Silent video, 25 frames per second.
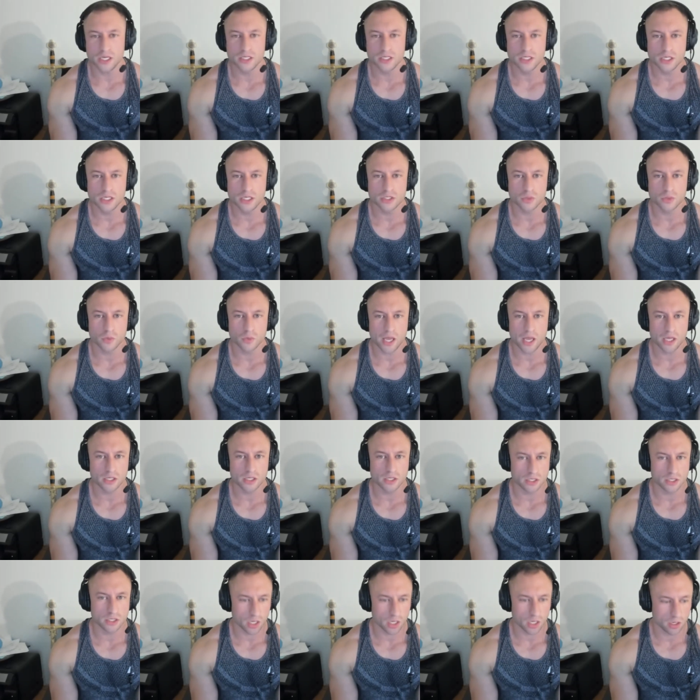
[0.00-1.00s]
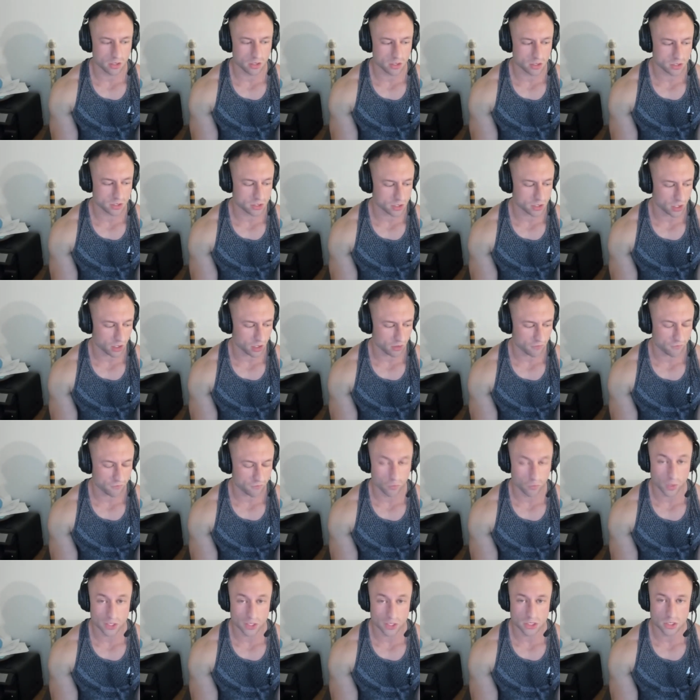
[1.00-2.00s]
easiest way to tell
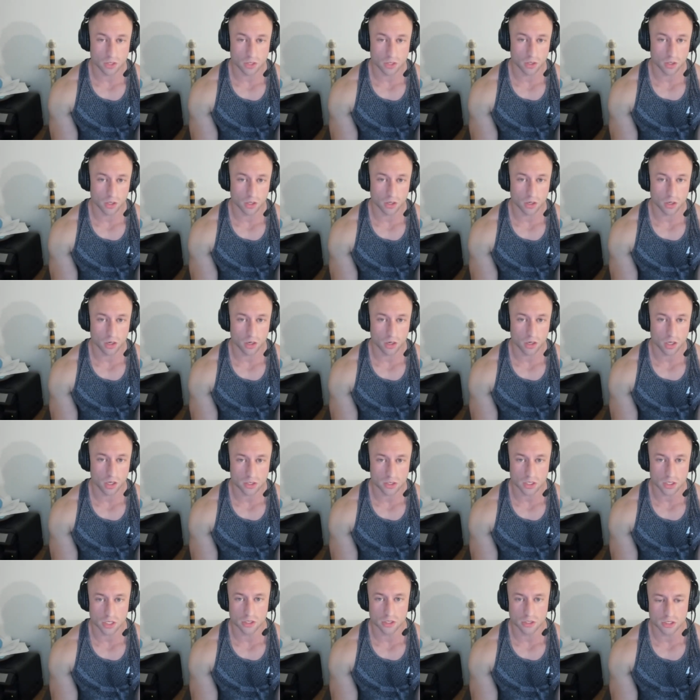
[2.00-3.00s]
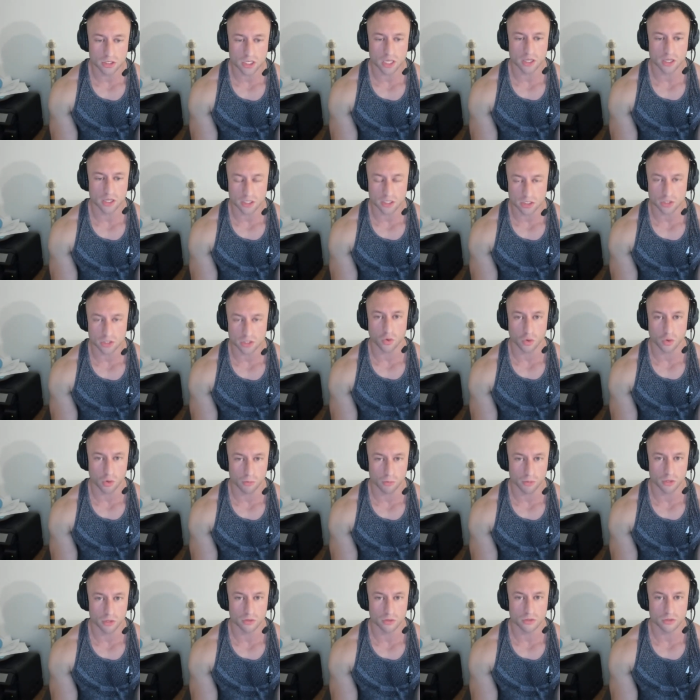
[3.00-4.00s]
yourself what's going on is understand that it's a
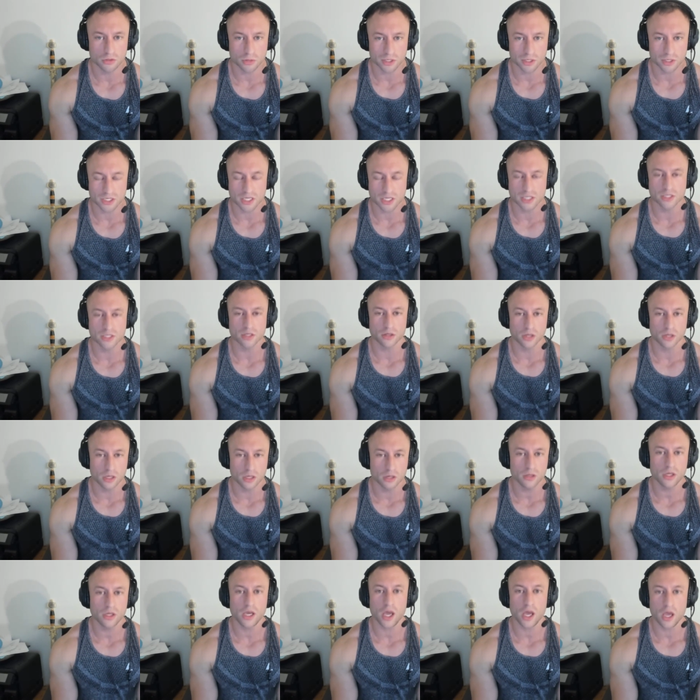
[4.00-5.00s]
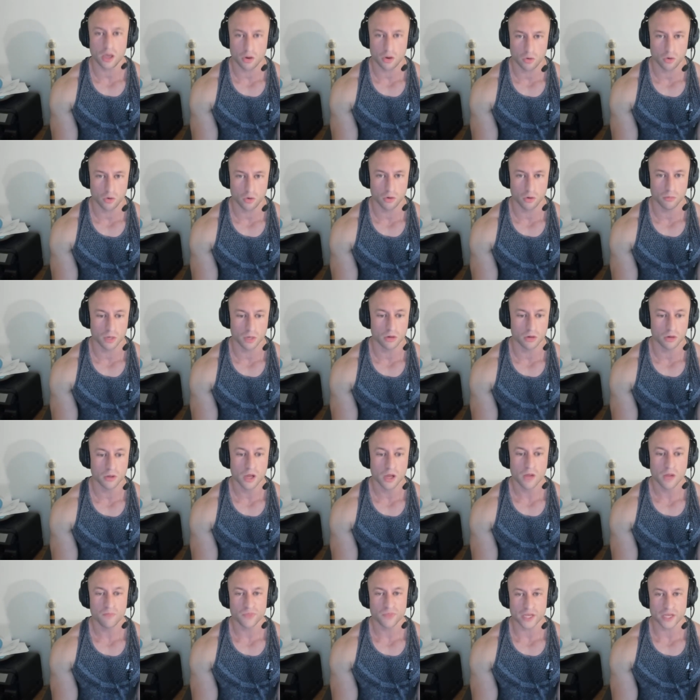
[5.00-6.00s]
hormone response. It's literally a hormone
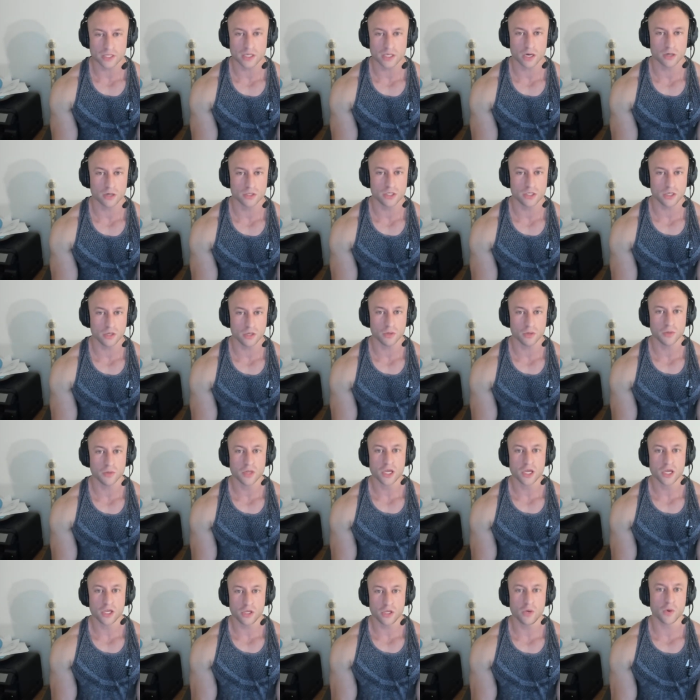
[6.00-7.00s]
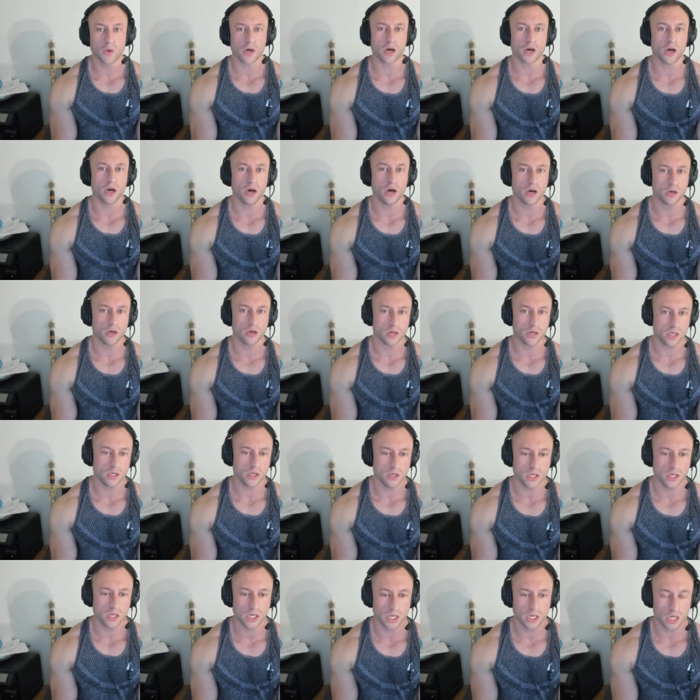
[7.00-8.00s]
that tells you you are hungry,
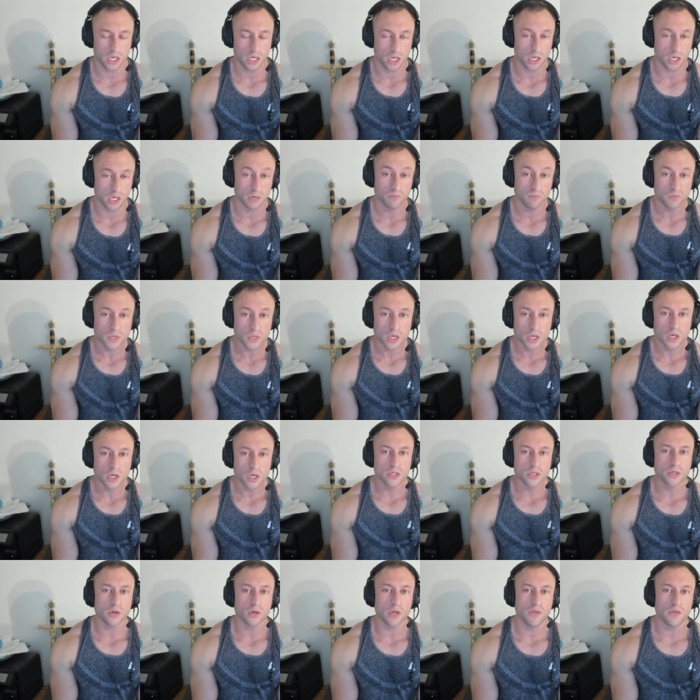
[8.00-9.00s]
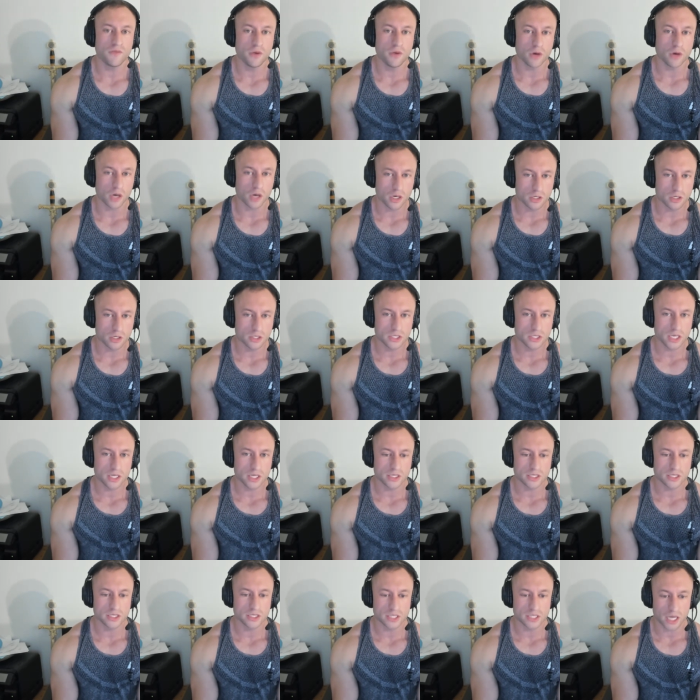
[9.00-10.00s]
you need to eat. So if you
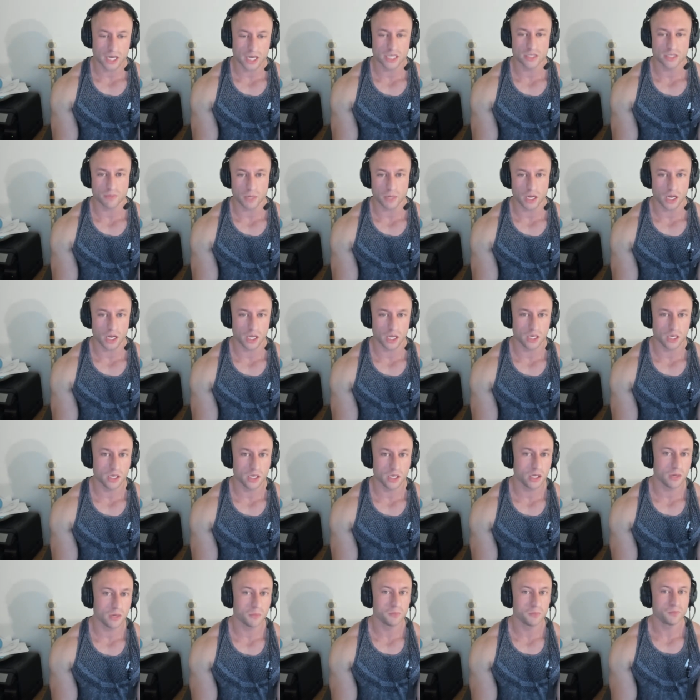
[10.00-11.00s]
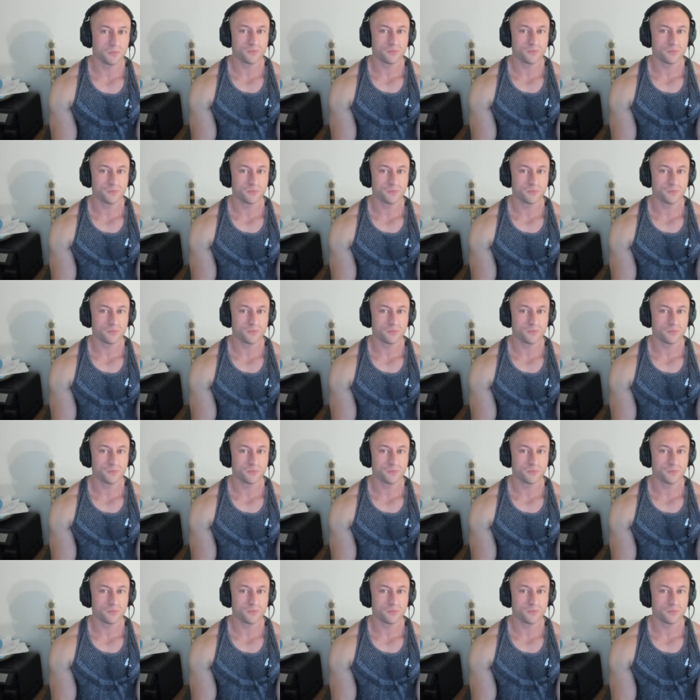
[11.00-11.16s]
understand the science behind it,